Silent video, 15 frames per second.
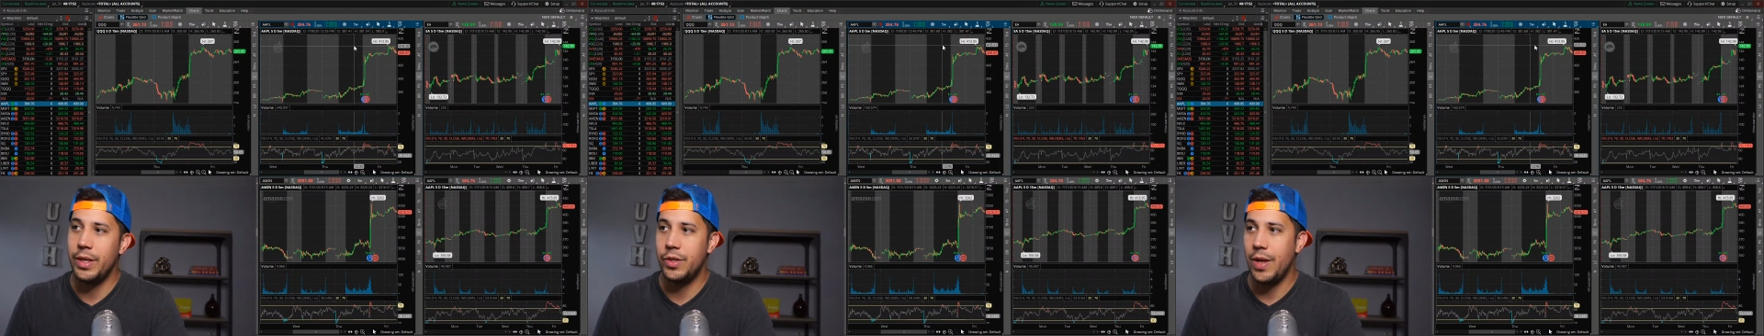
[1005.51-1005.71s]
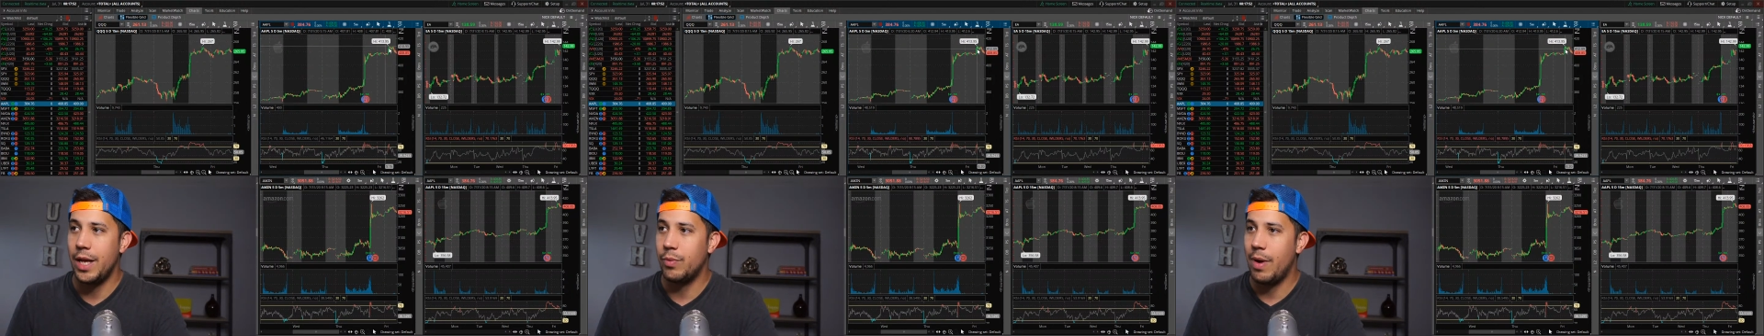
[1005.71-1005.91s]

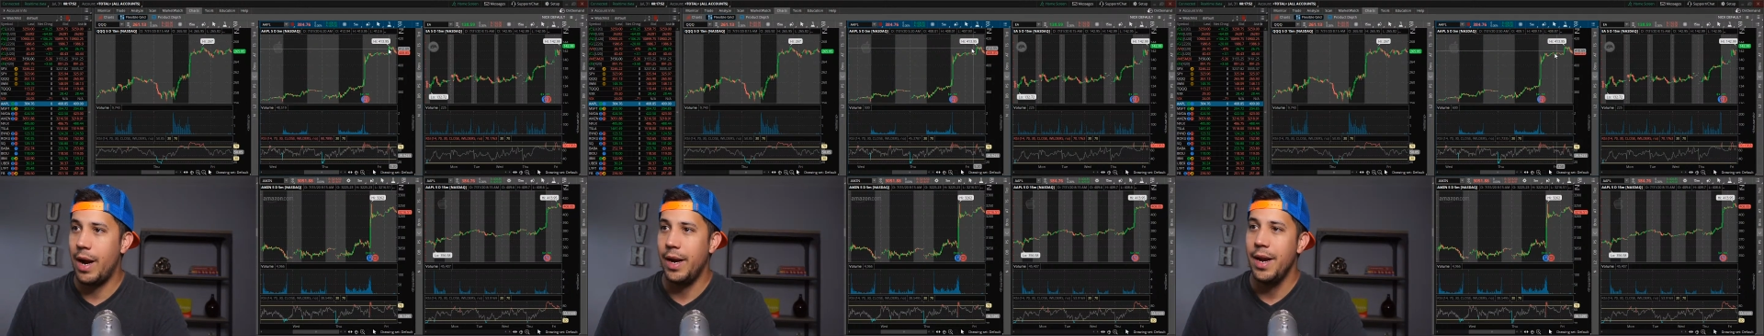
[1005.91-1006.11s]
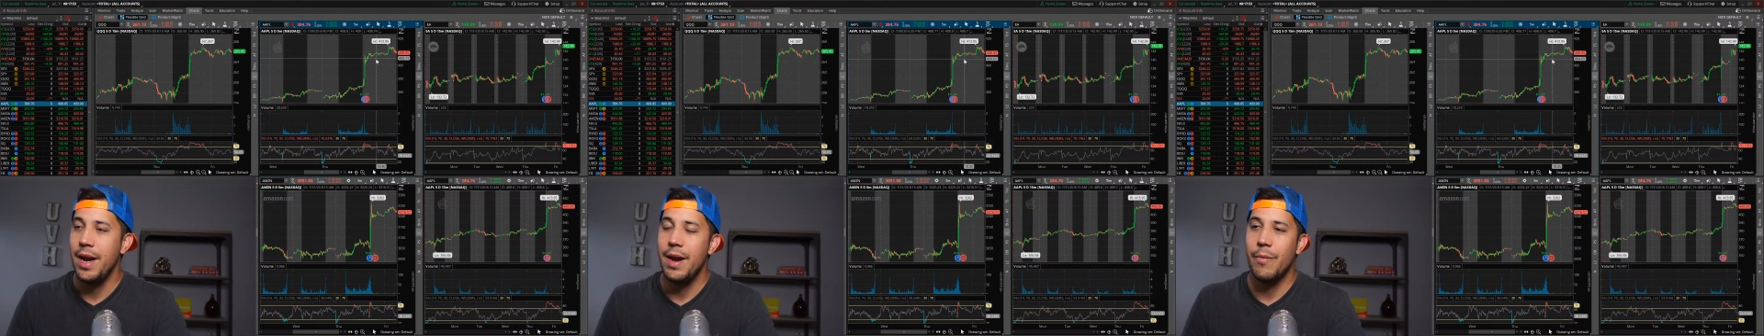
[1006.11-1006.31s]
So that's
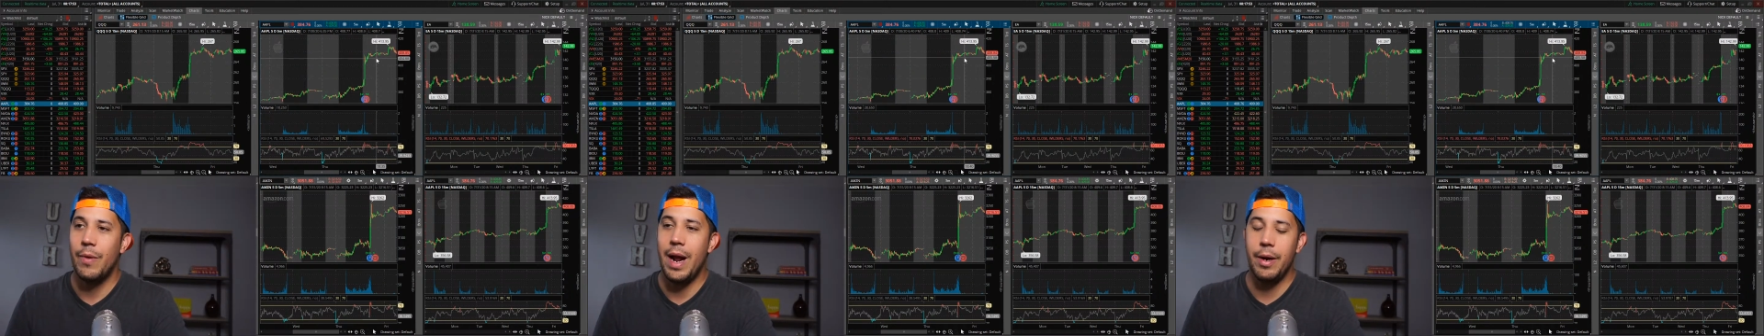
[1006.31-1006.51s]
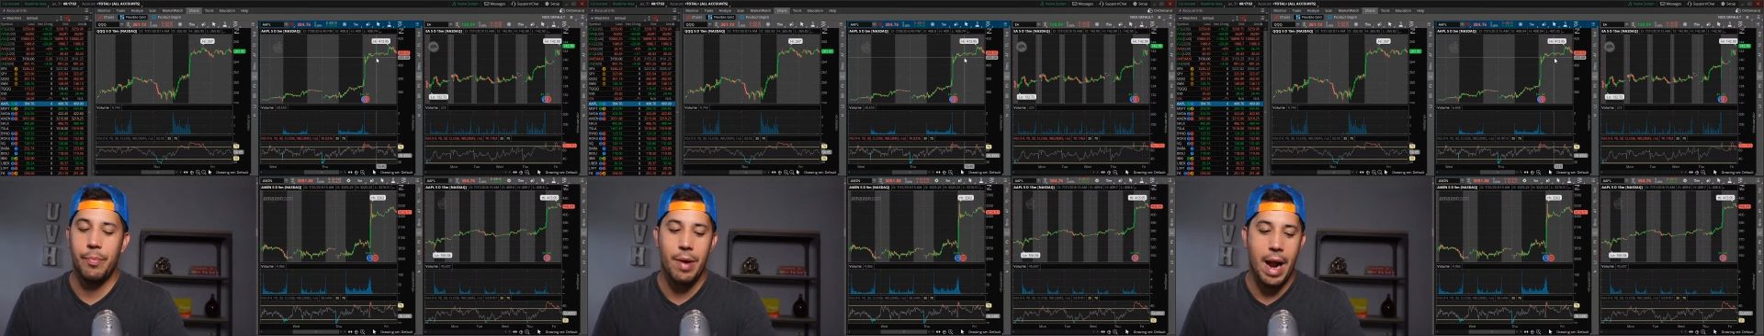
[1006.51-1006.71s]
why what
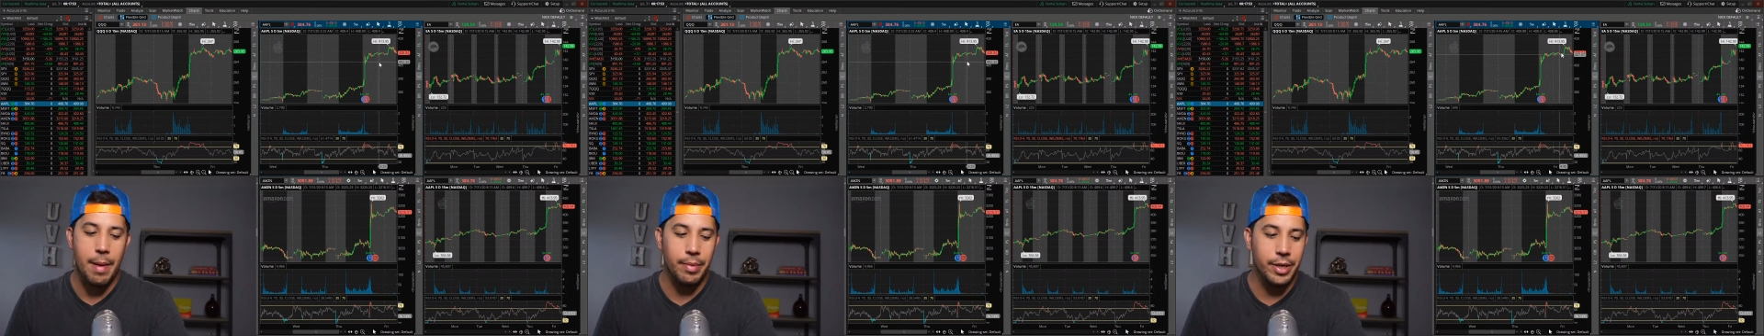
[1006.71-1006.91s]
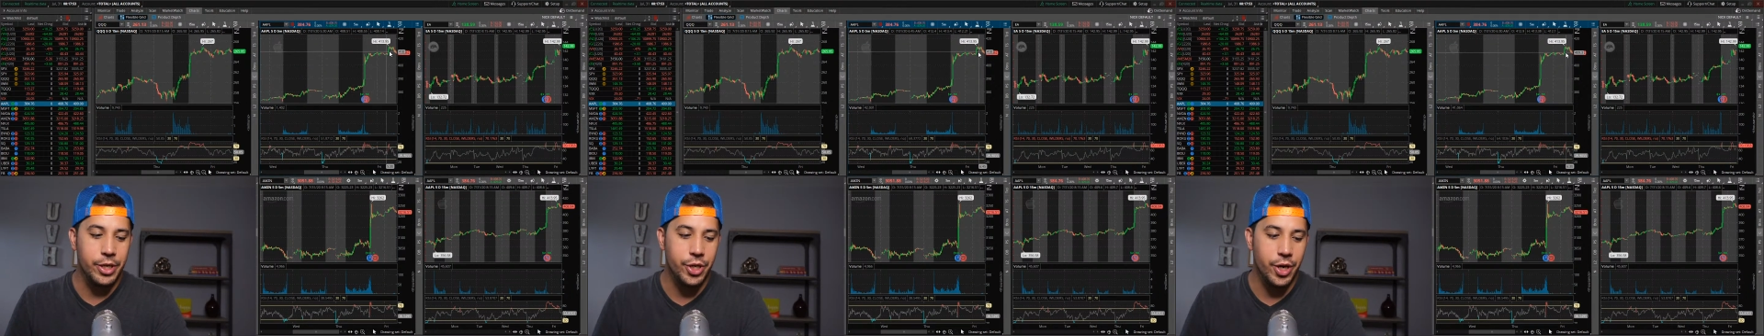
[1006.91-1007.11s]
I
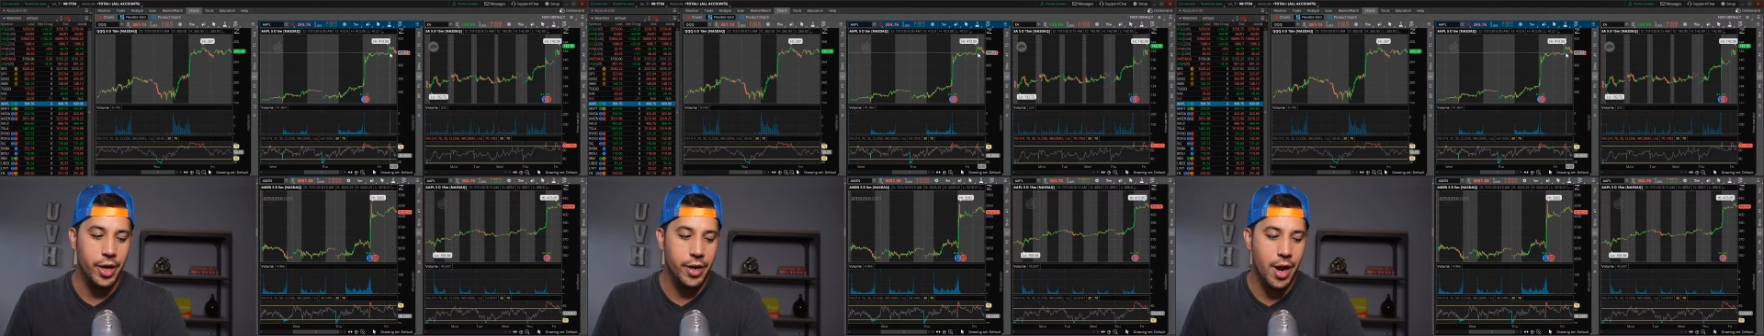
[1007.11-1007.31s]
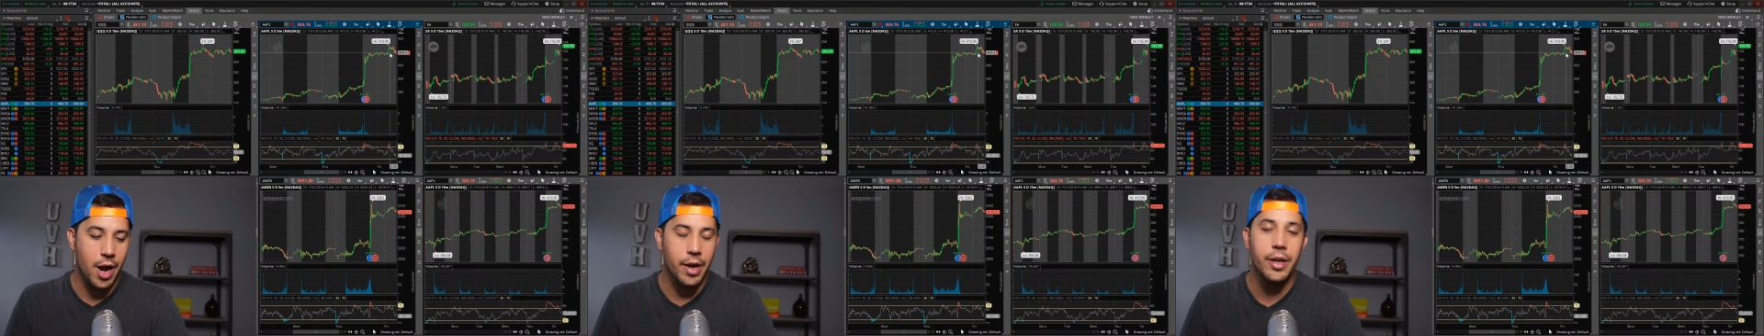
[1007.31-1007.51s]
probably should have
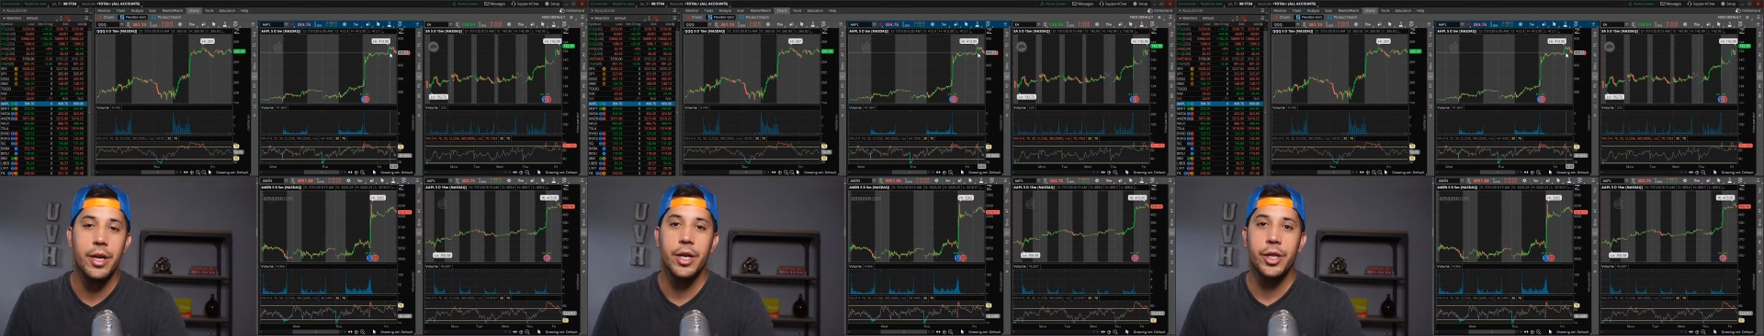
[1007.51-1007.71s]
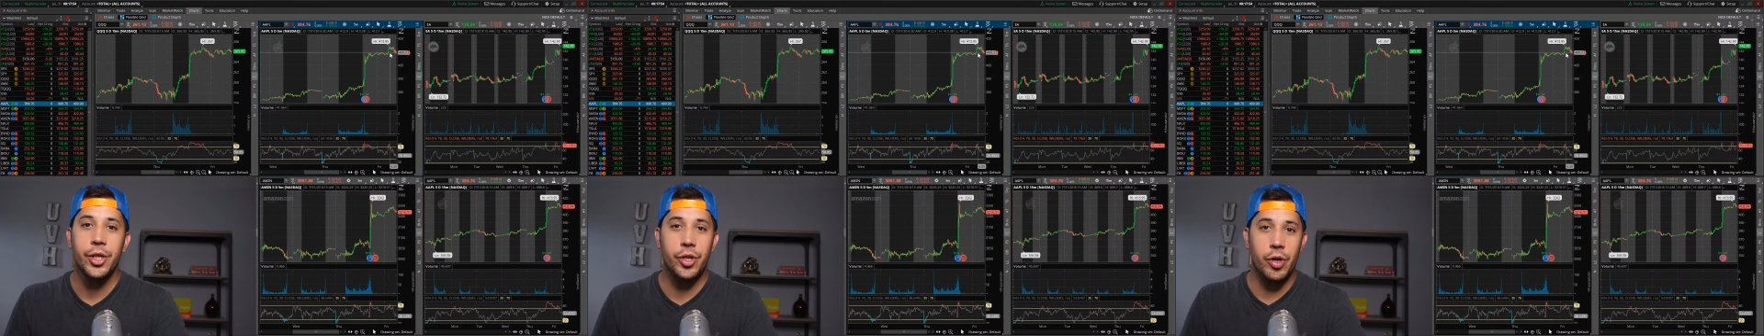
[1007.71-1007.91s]
done,
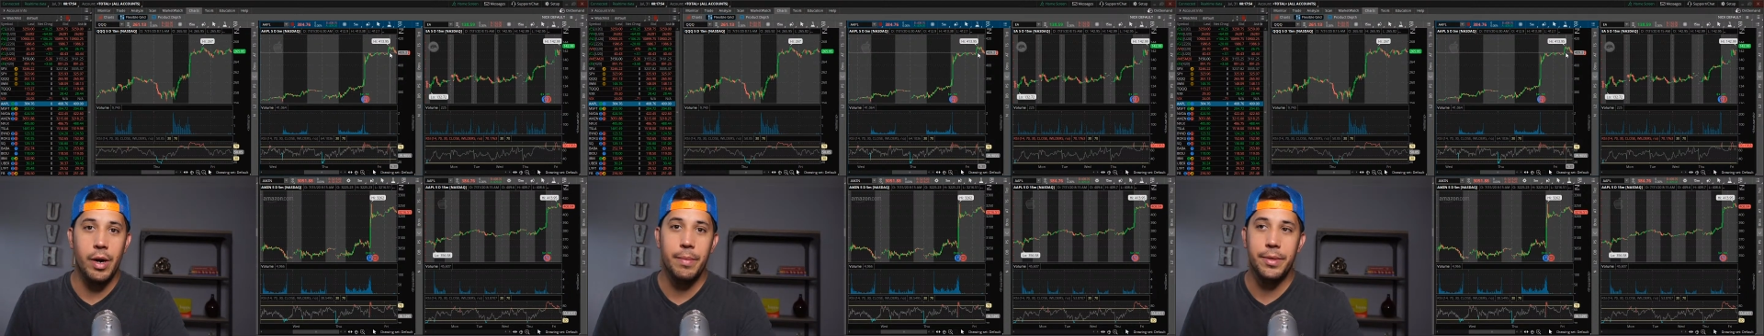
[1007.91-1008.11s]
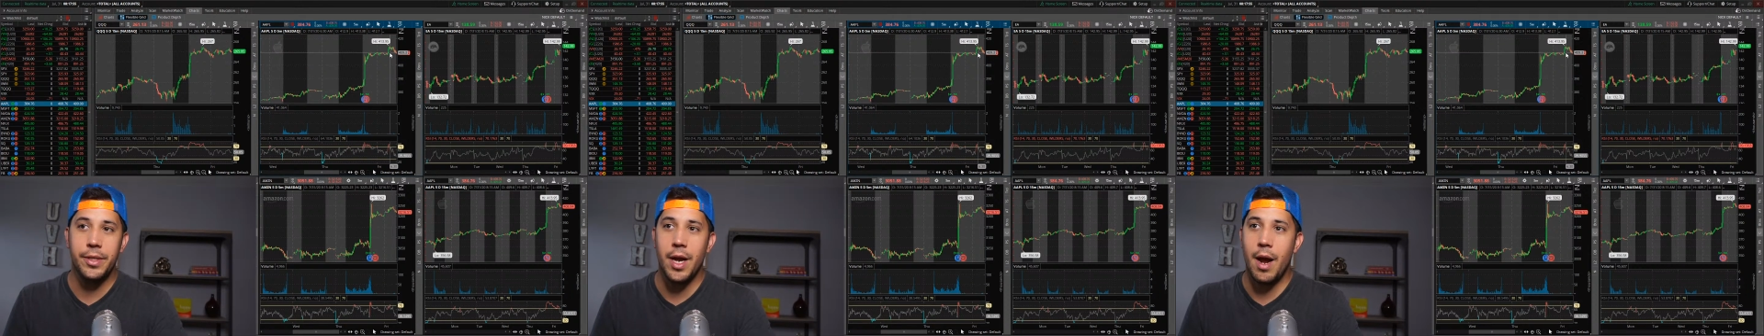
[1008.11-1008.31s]

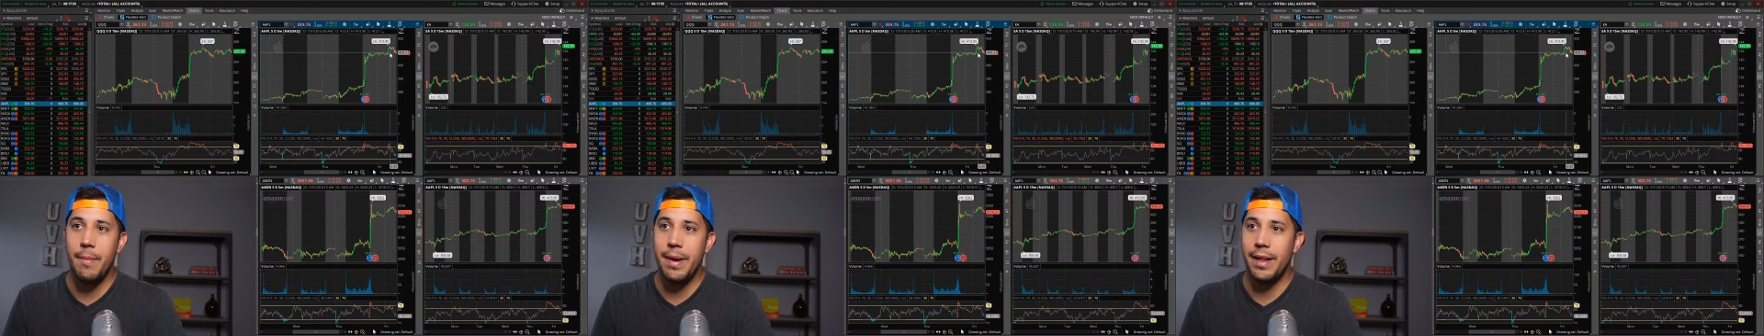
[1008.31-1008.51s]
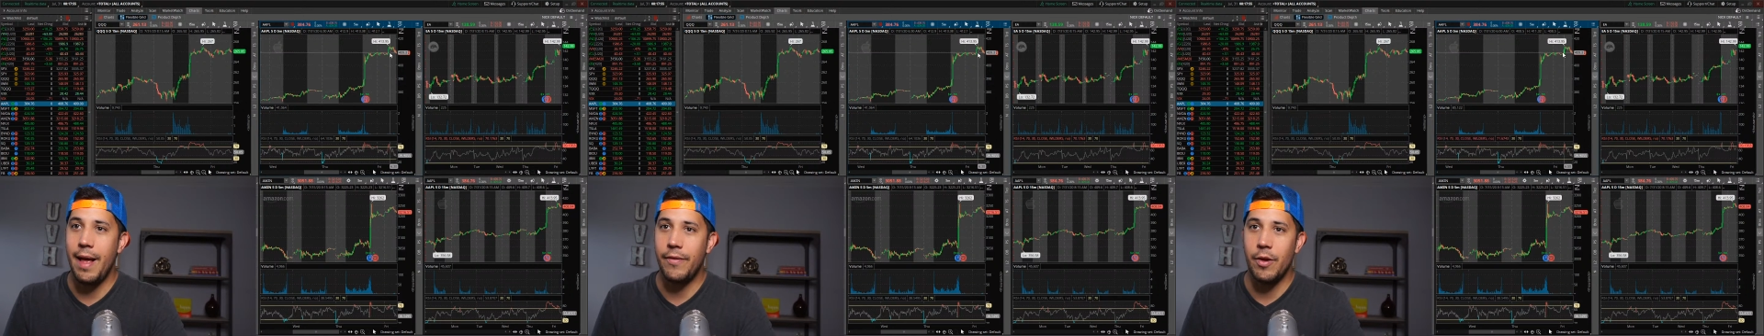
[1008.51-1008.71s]
trim some
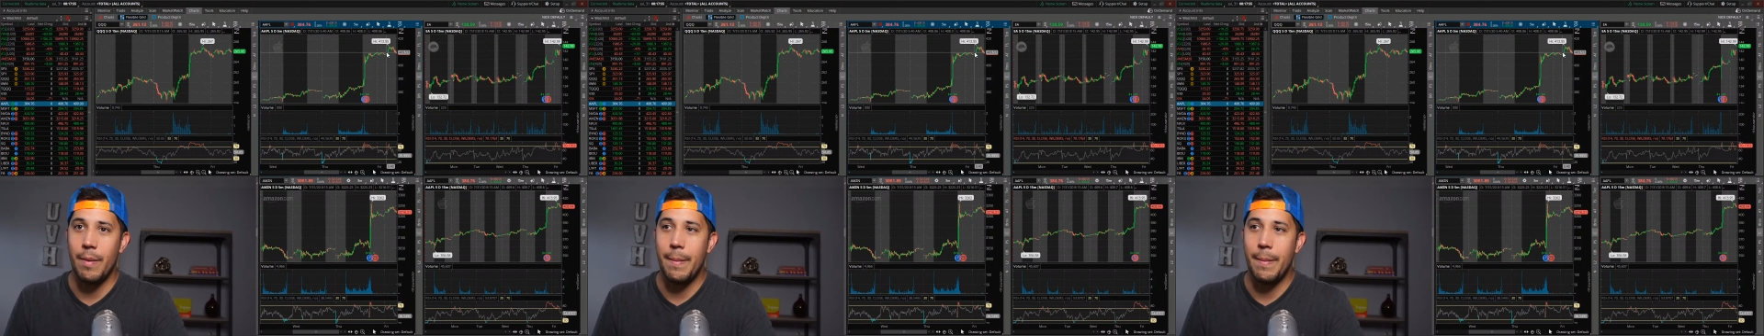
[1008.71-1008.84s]
and left some.